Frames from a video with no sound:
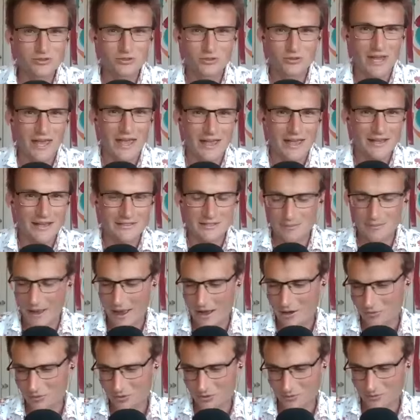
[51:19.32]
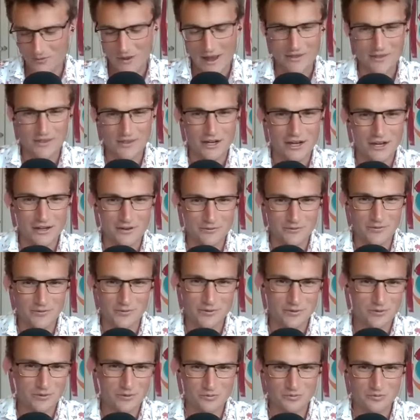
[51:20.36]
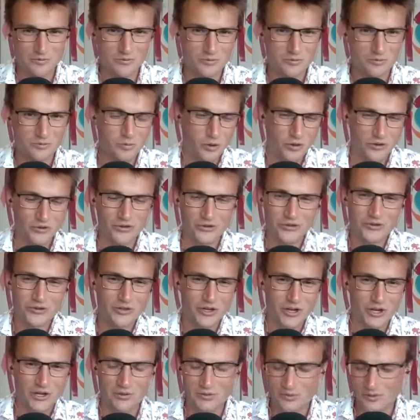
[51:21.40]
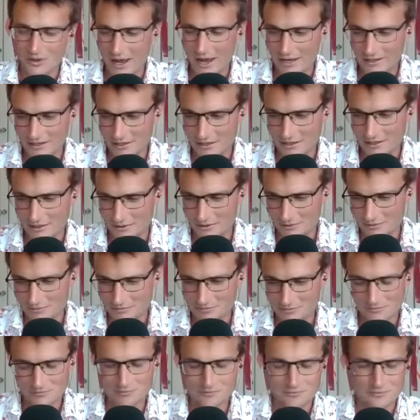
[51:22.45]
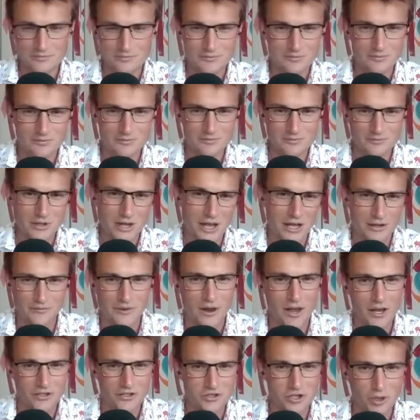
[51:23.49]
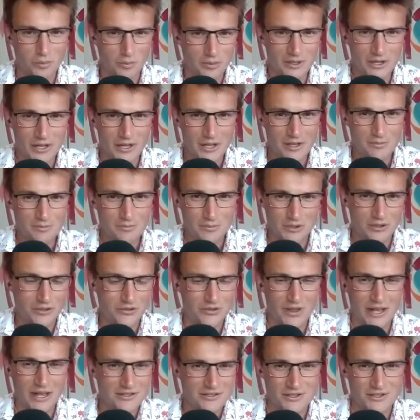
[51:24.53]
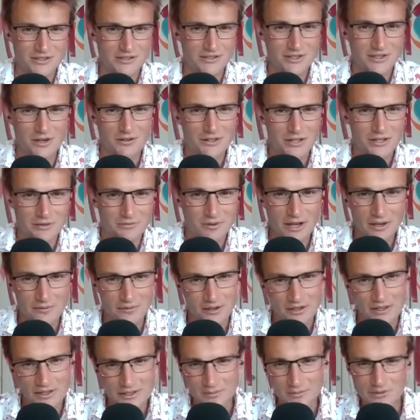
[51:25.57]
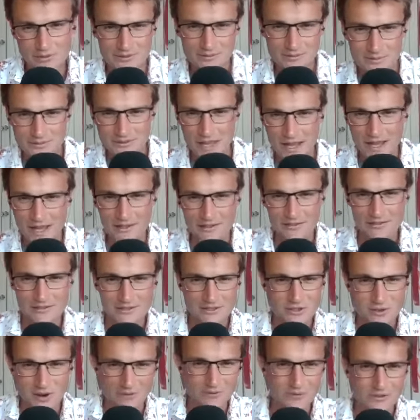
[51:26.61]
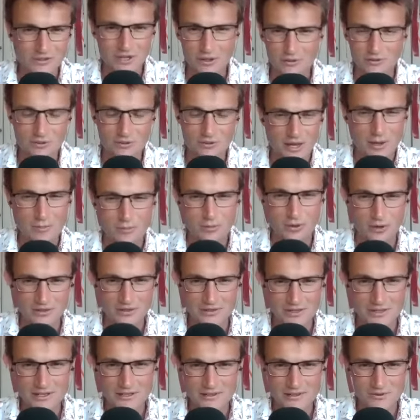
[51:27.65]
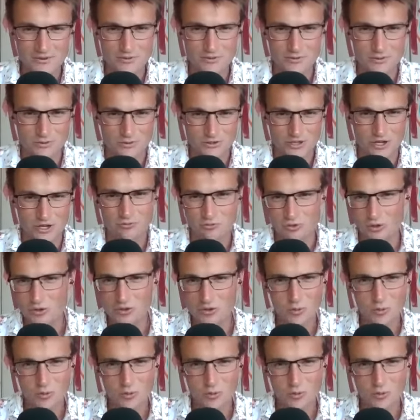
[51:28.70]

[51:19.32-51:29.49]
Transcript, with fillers: or cares about the fact that I've once, you know, had a high flying job because that's just totally irrelevant. It was, was that? Did you have to go through that process, or was it a rude I